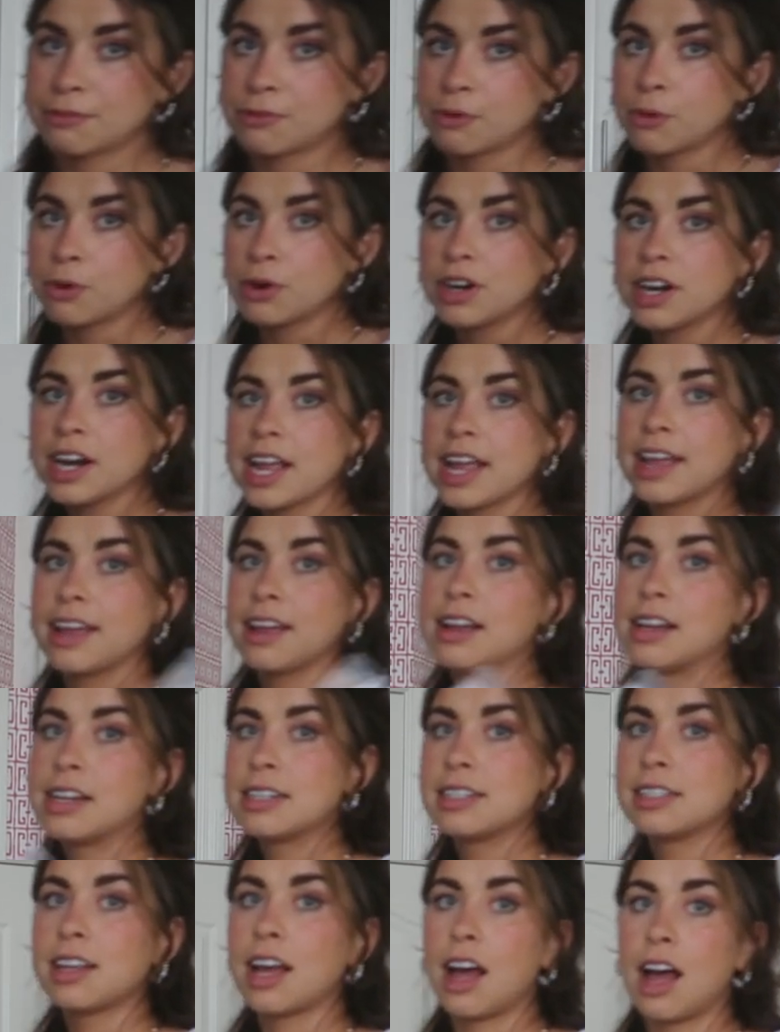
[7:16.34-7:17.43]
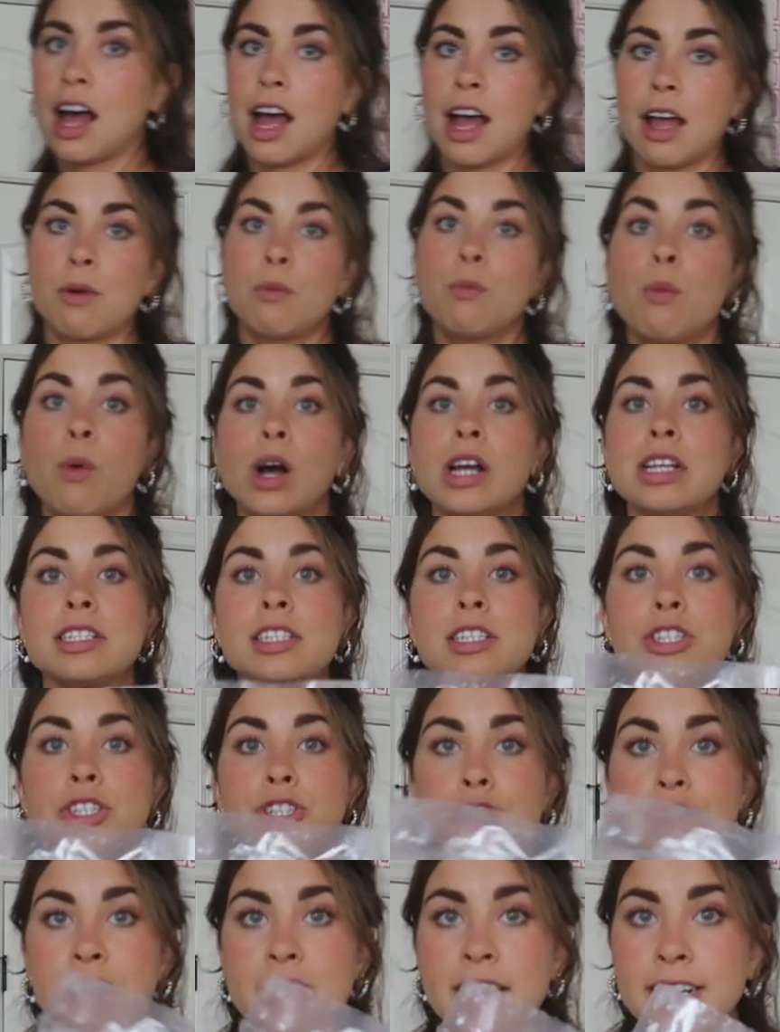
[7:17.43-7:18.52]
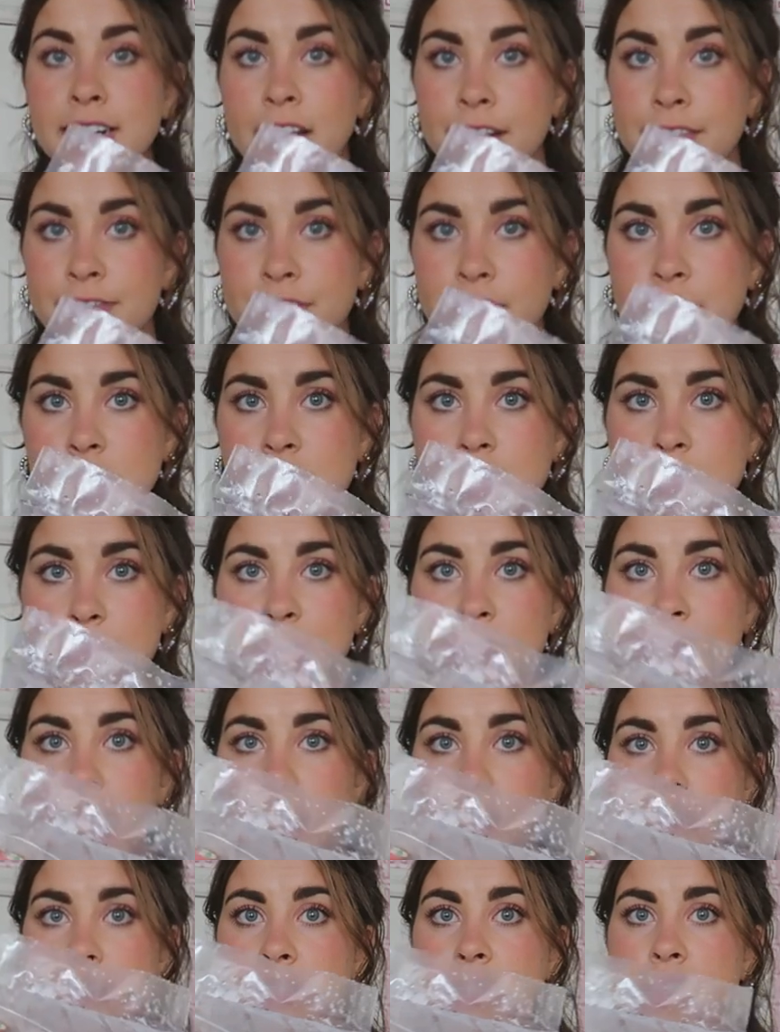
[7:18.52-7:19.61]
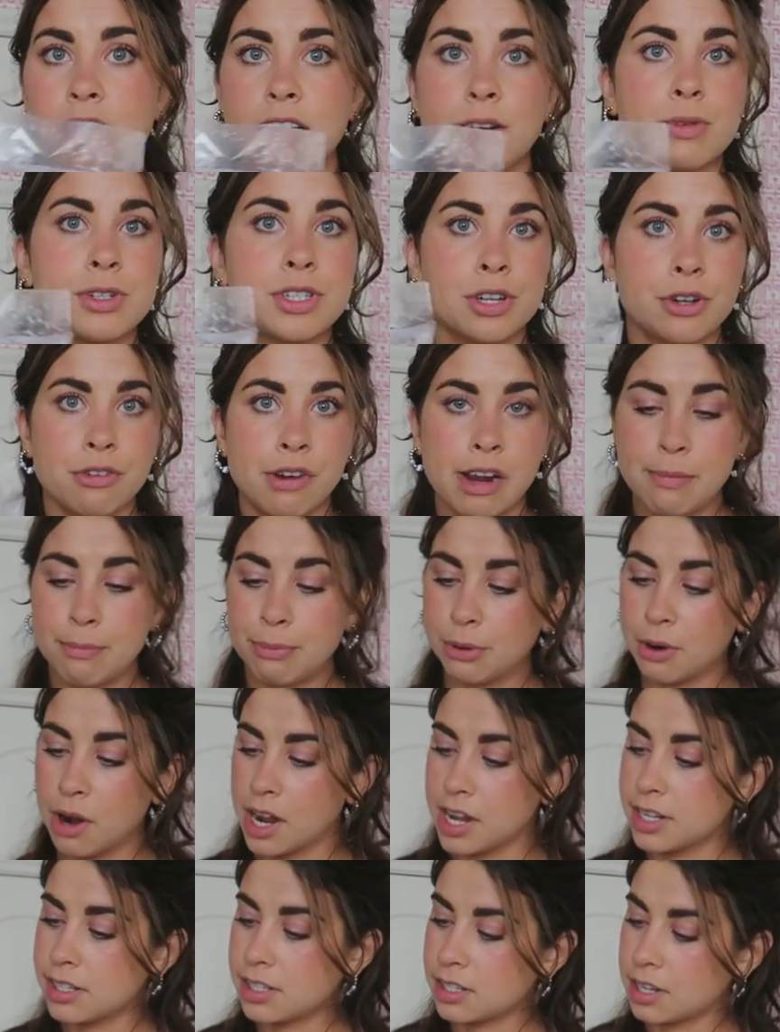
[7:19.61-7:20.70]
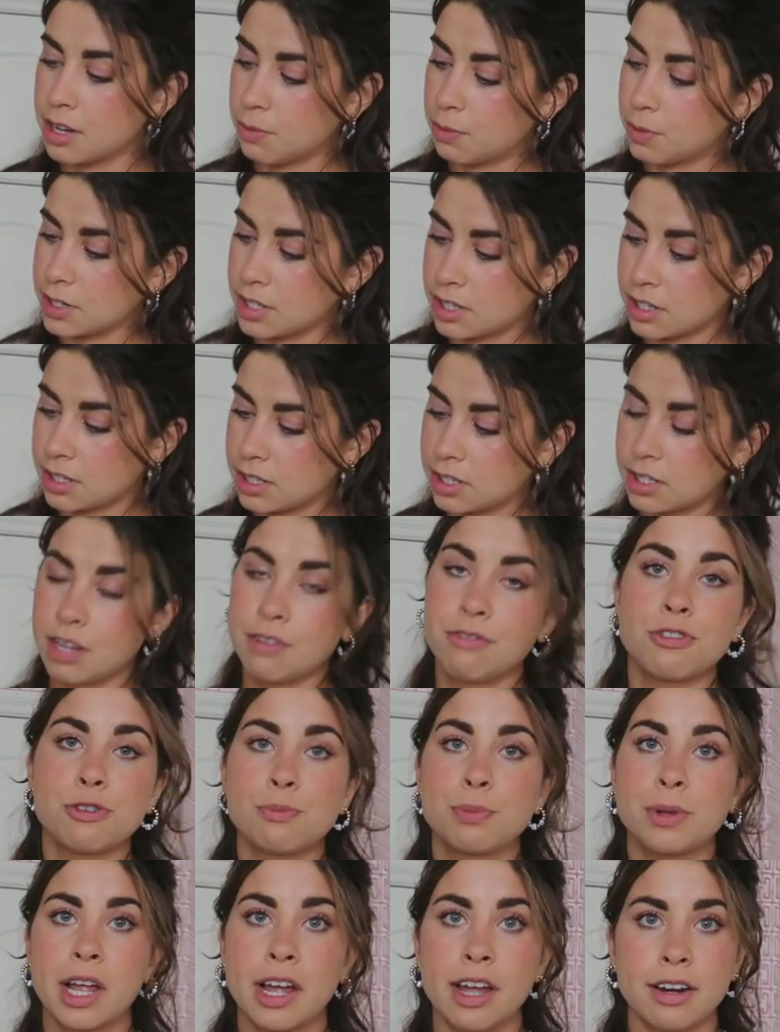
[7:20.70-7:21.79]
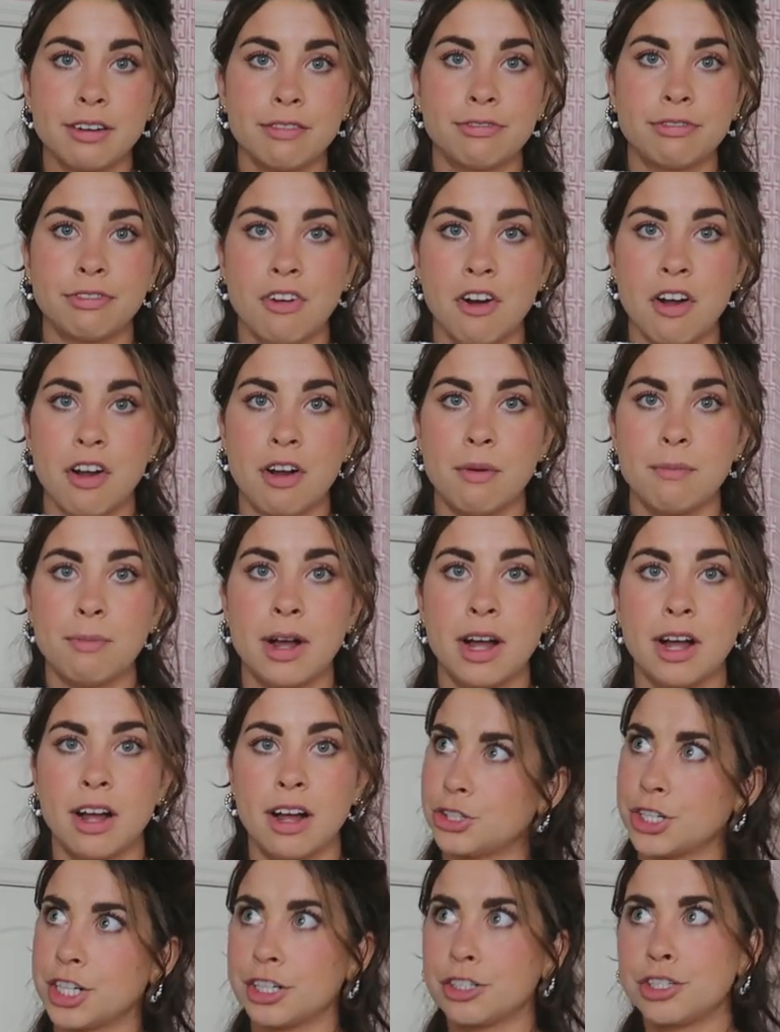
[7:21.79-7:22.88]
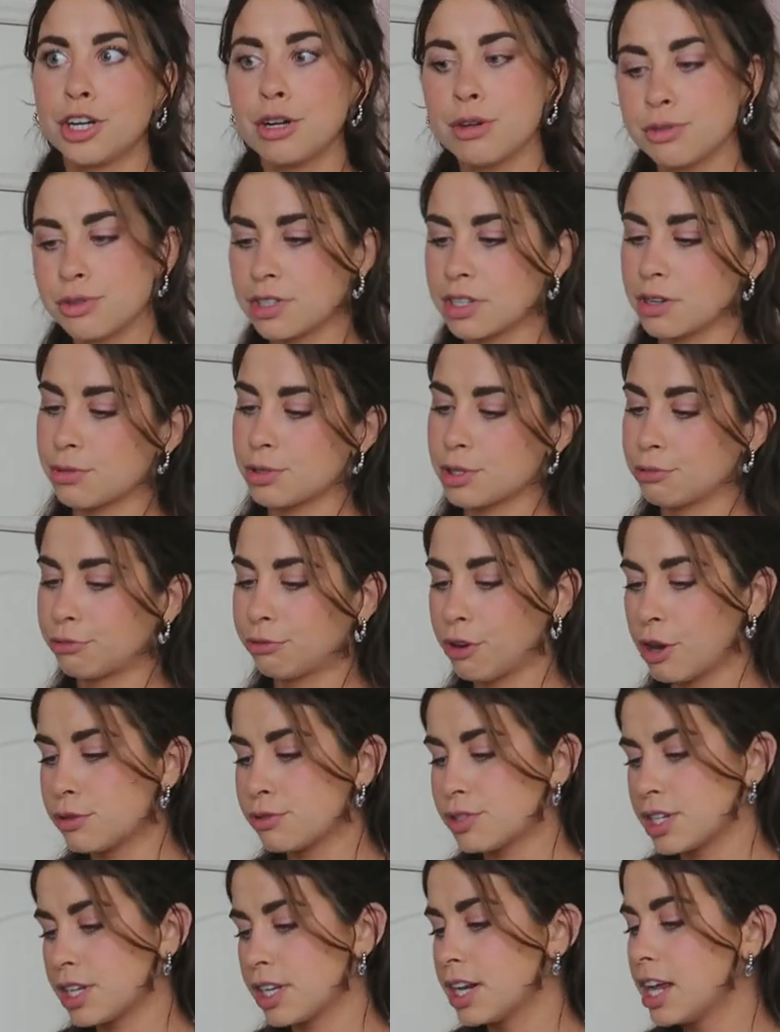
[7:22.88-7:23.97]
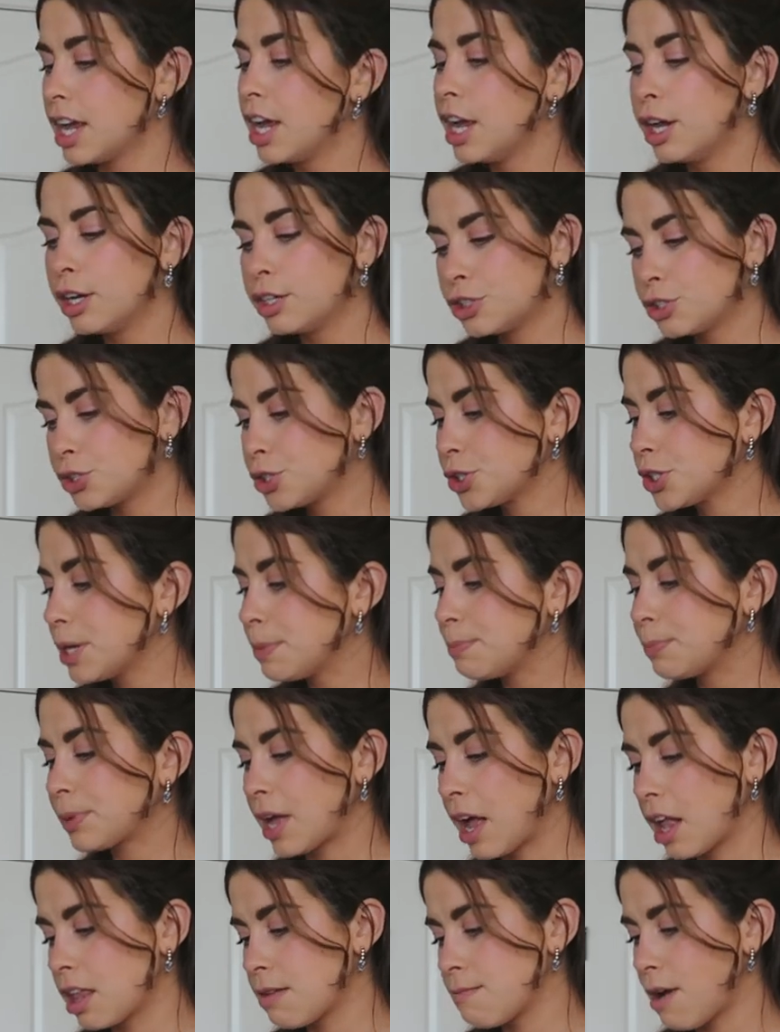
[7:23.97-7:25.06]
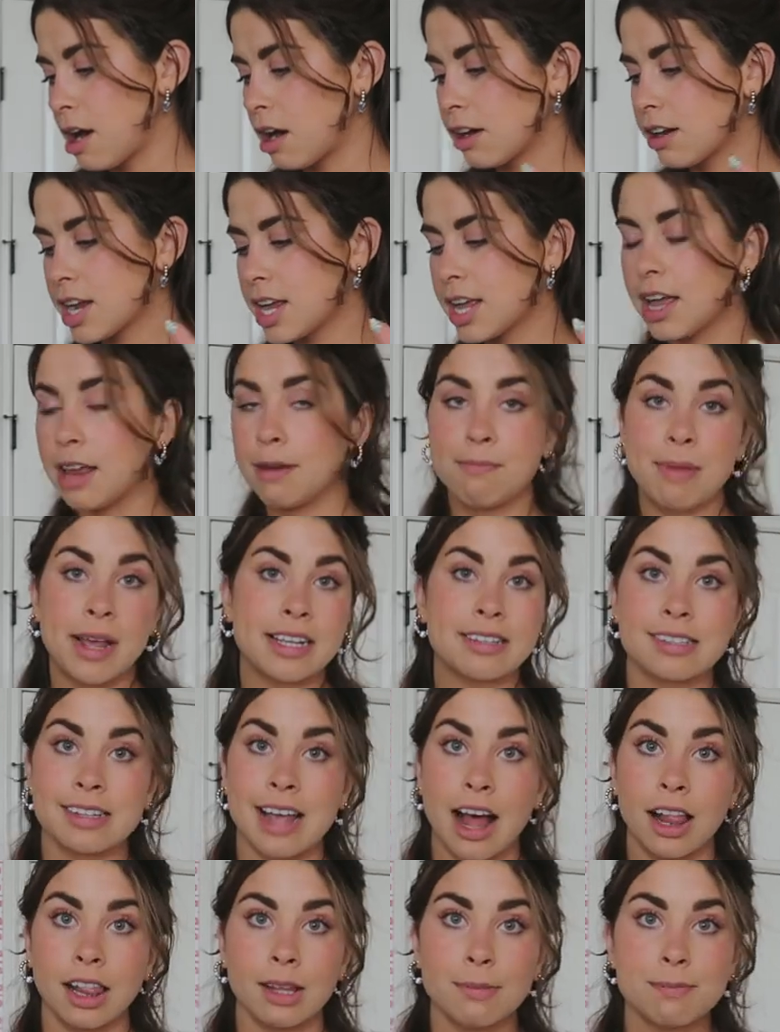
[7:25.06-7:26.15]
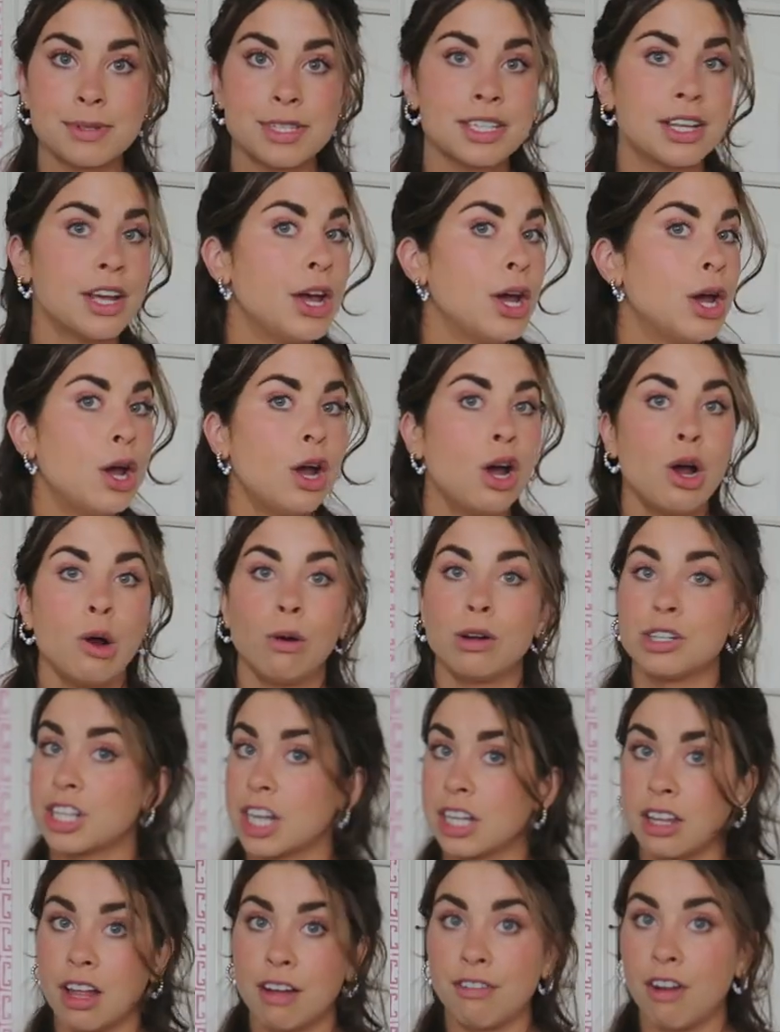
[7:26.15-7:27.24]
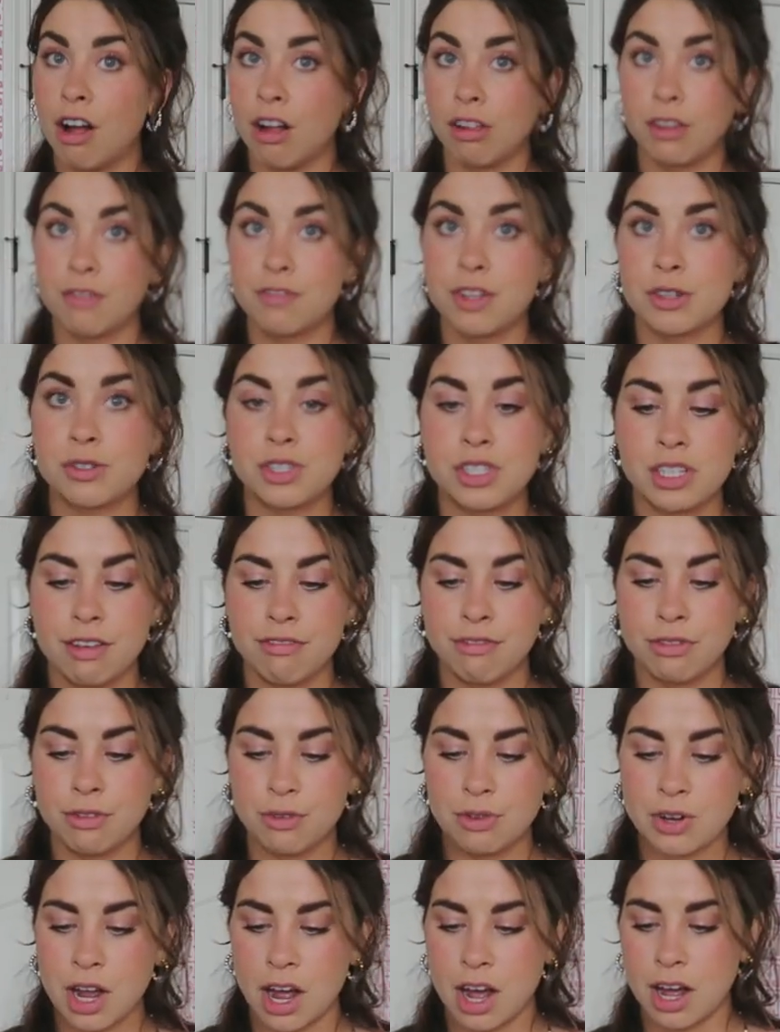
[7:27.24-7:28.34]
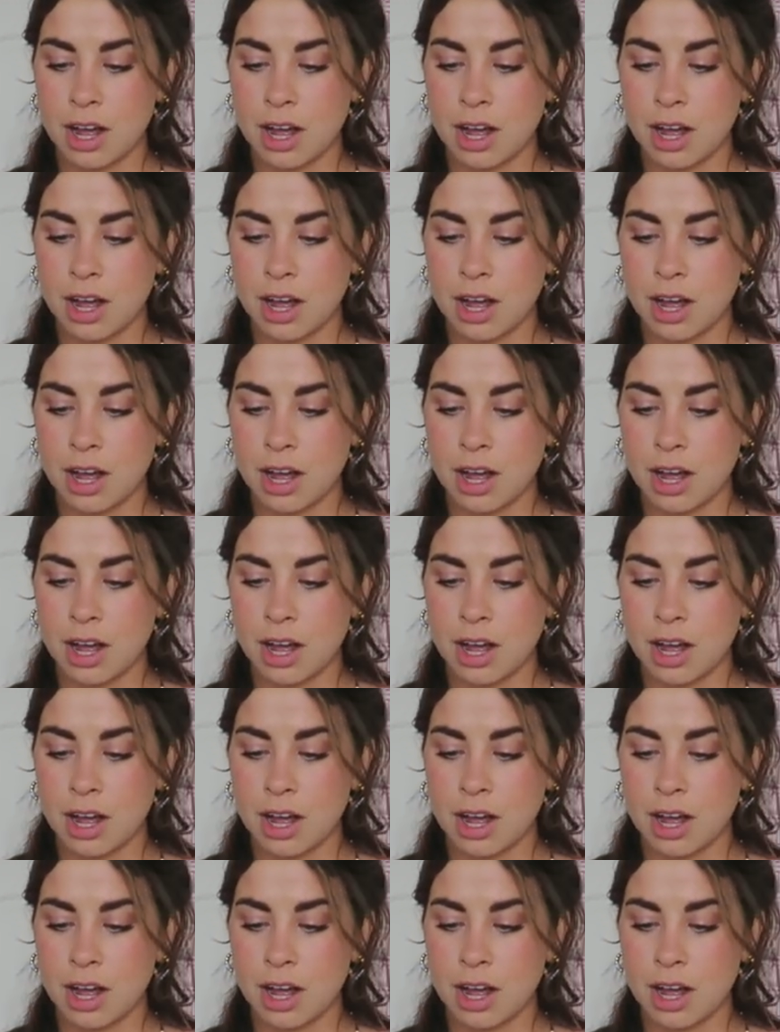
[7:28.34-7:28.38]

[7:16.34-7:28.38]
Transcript: before, and I was intrigued at first because it was a great price. It was this seafood blend from Trader Joe's. It was frozen shrimp, calamari, and bay scallops, which I love all of those seafood